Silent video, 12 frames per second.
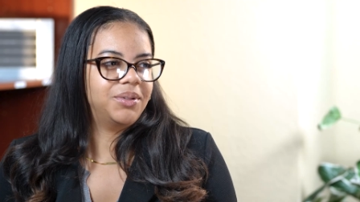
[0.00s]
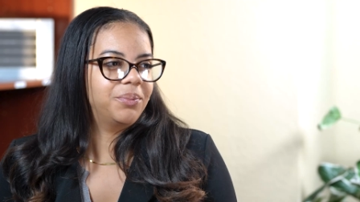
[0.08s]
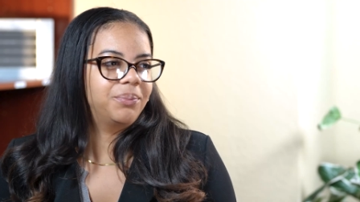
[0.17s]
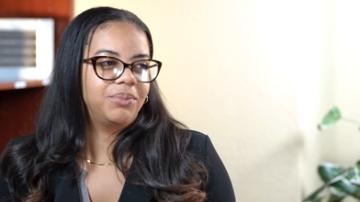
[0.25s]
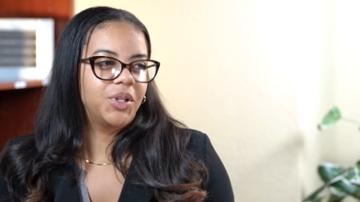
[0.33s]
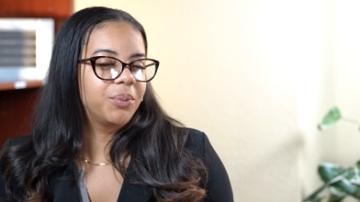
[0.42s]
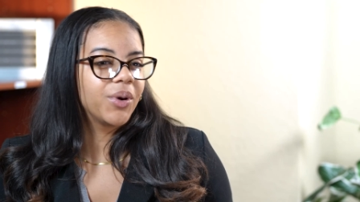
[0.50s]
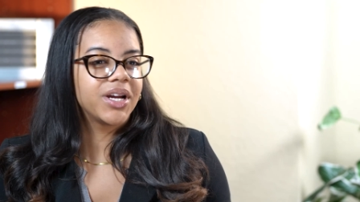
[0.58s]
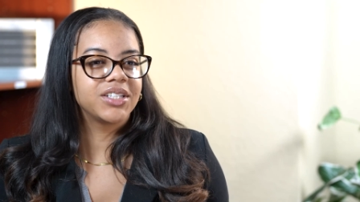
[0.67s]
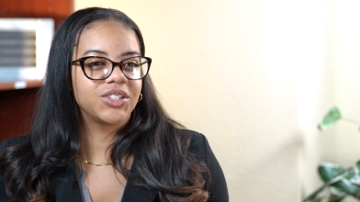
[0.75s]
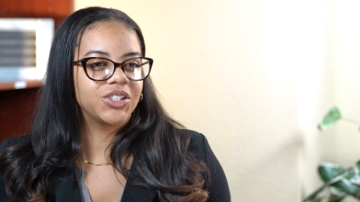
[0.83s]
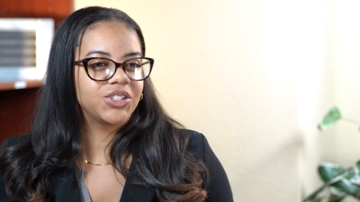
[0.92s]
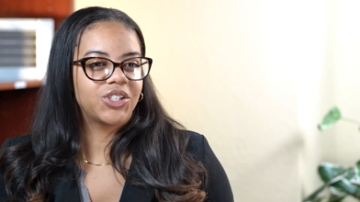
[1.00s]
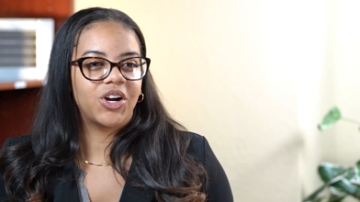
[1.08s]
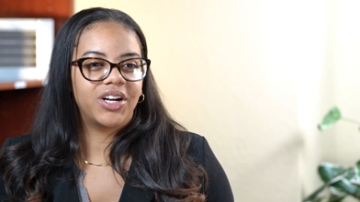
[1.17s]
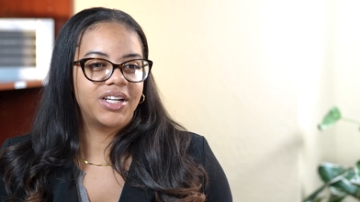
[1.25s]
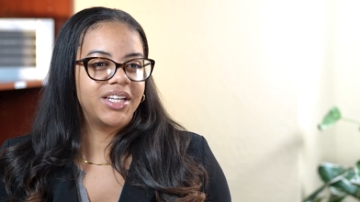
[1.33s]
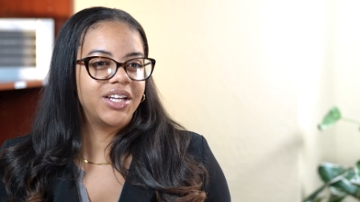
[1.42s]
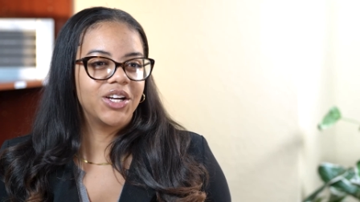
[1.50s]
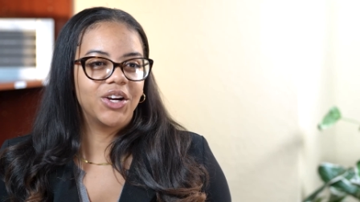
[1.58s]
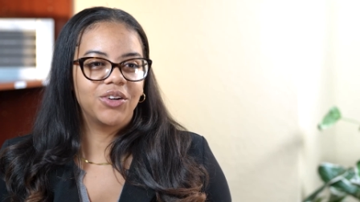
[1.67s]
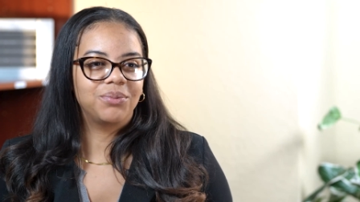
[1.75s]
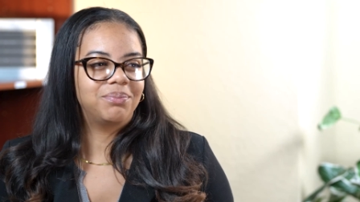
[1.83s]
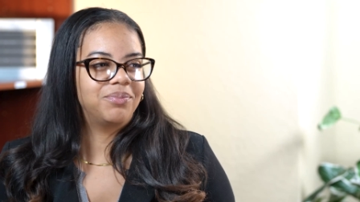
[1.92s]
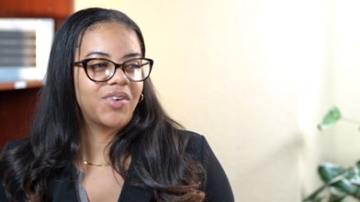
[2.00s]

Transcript: The braiser started here